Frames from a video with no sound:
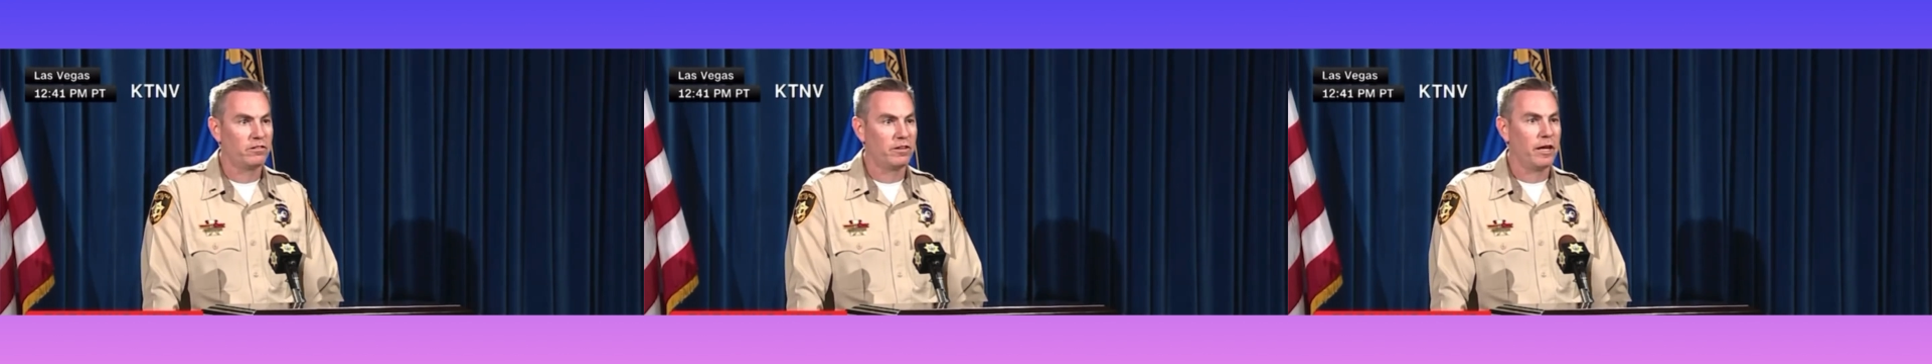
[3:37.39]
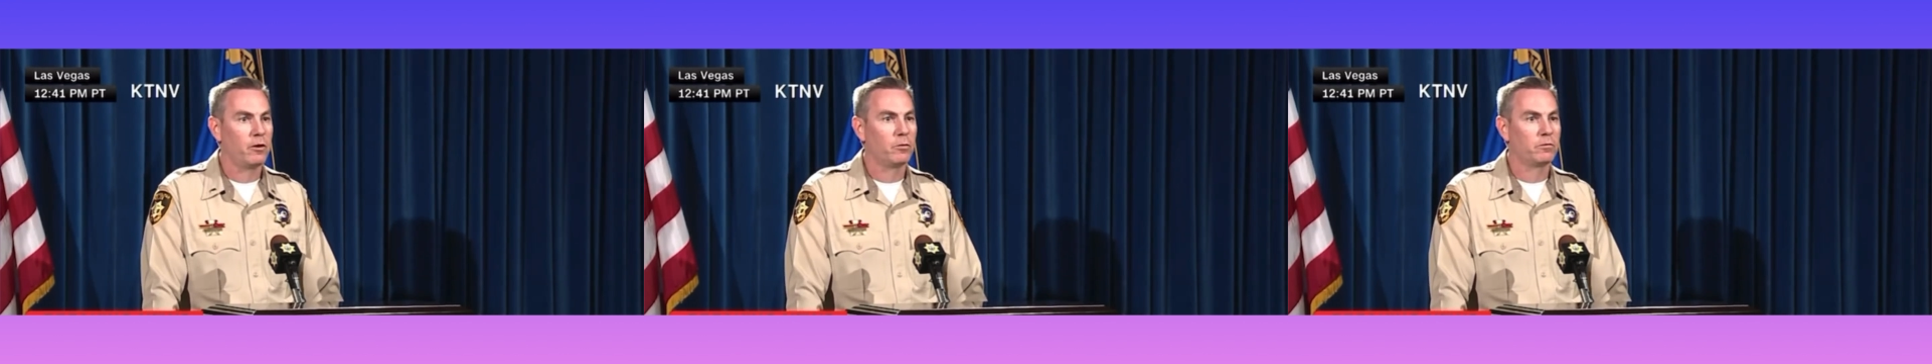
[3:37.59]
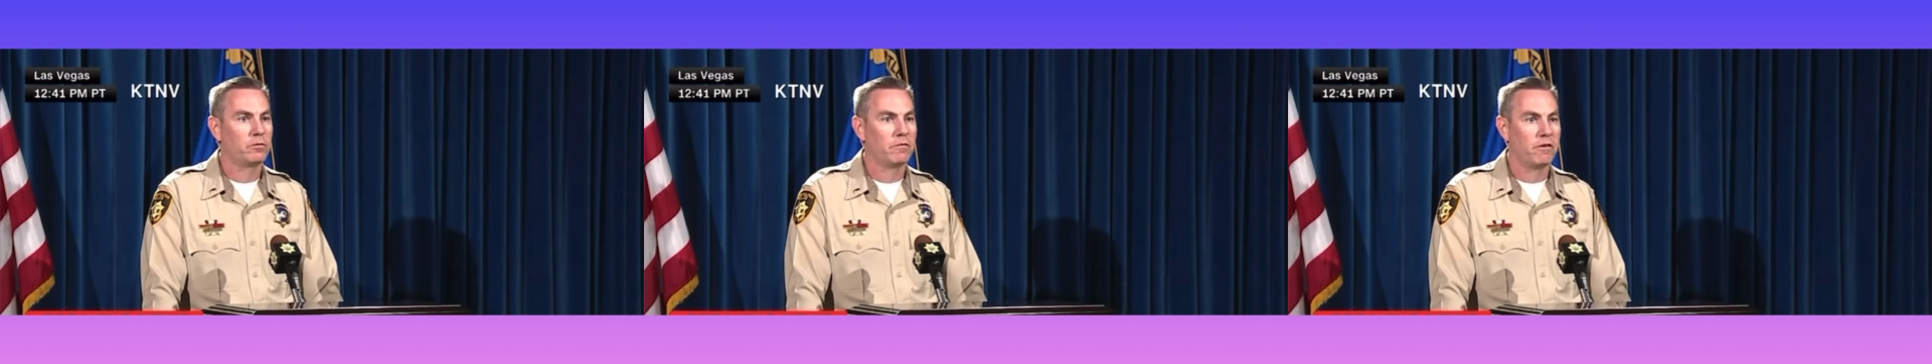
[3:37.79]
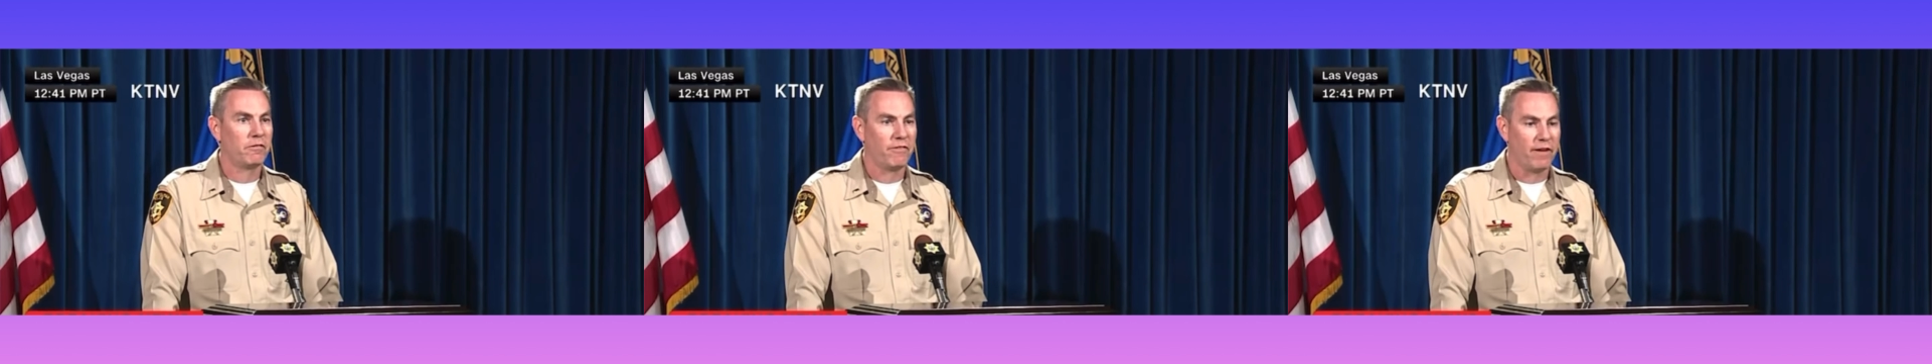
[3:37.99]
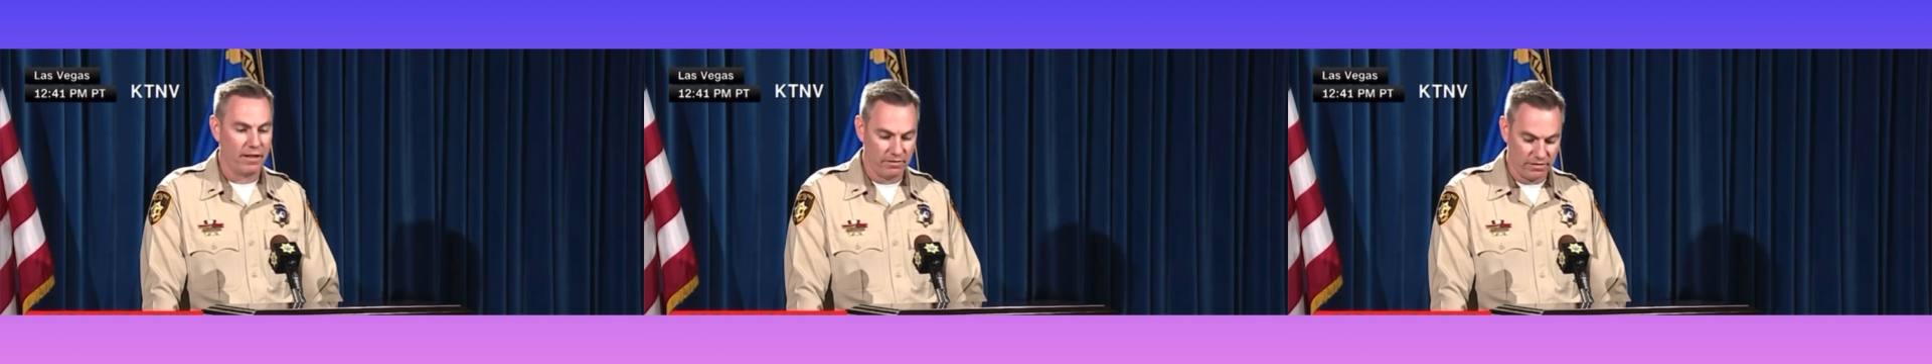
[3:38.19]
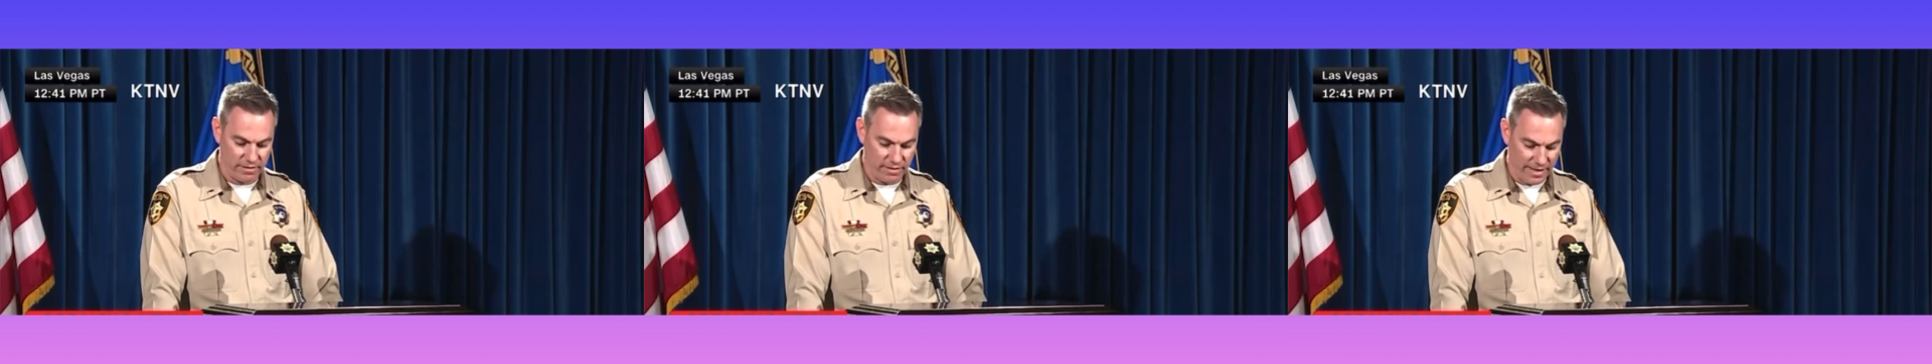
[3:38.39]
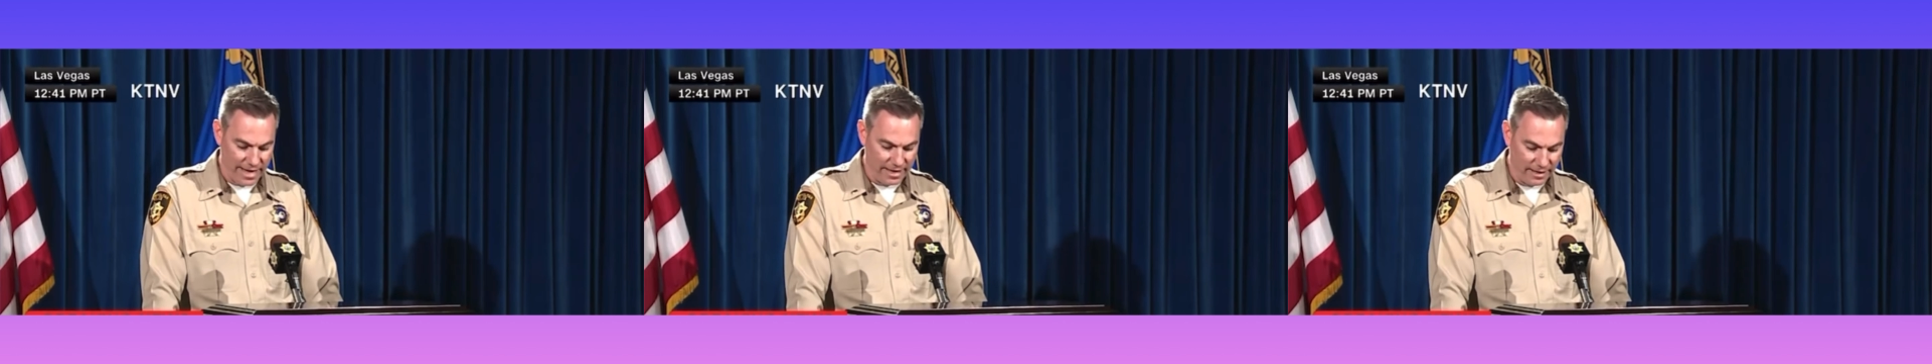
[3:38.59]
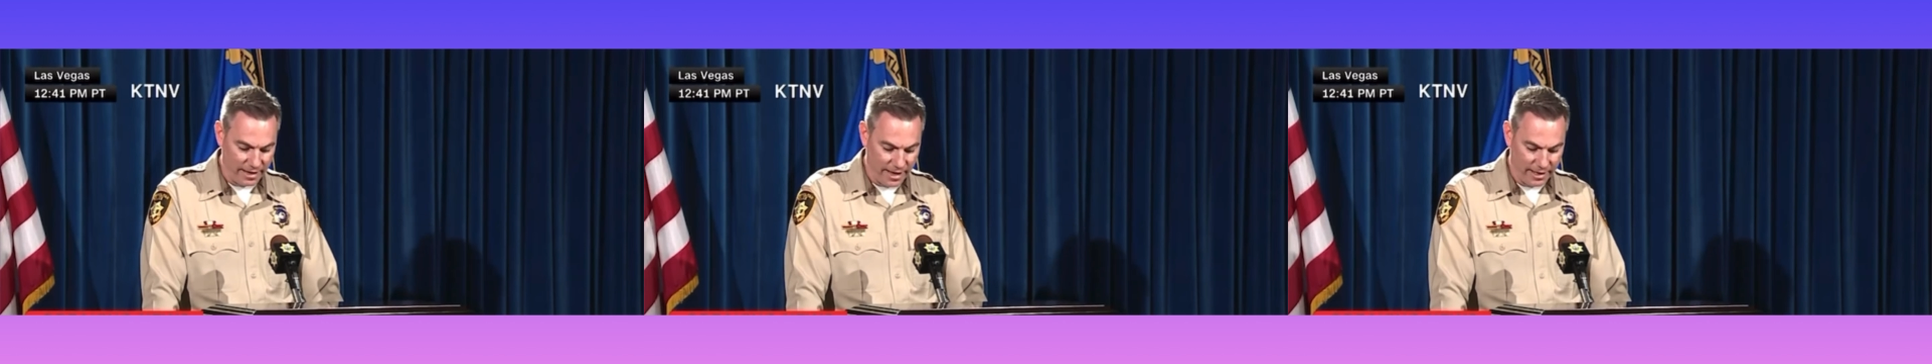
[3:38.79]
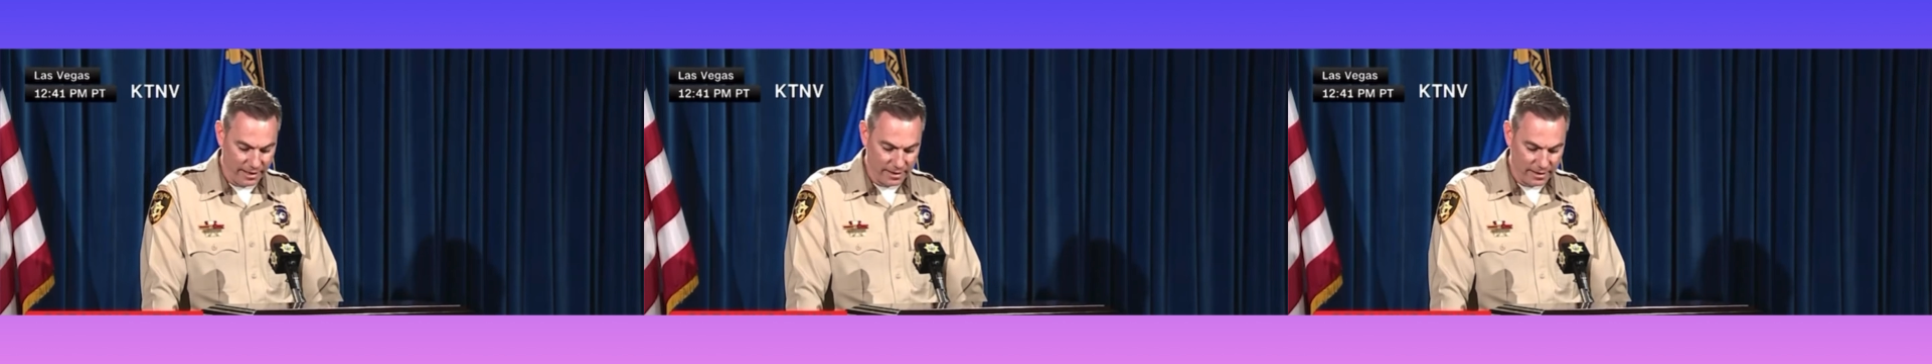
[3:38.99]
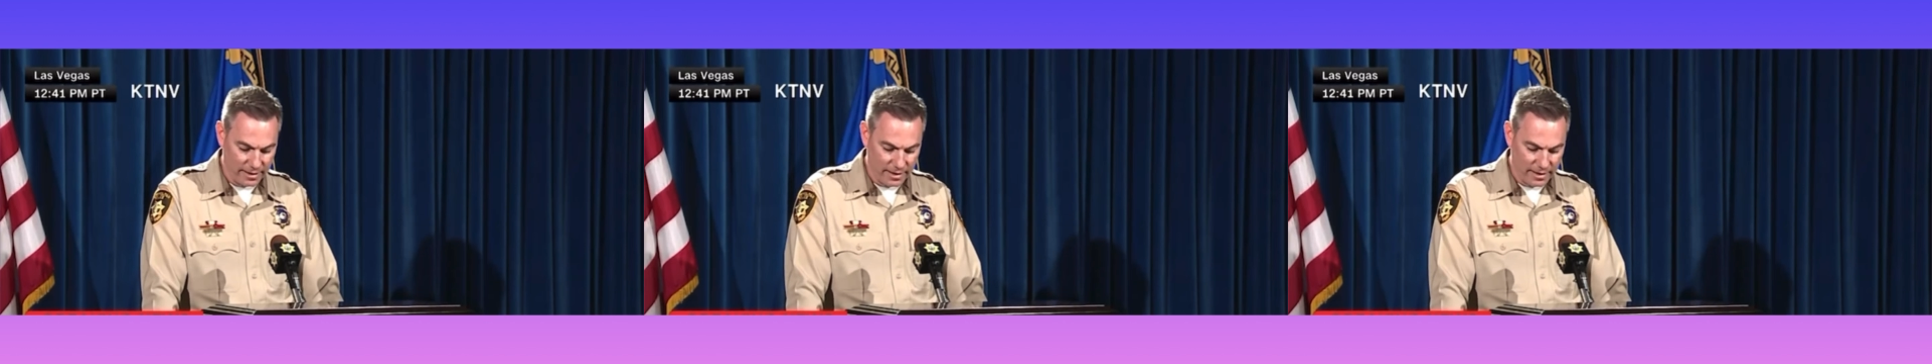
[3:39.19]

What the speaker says: sequence of events that night.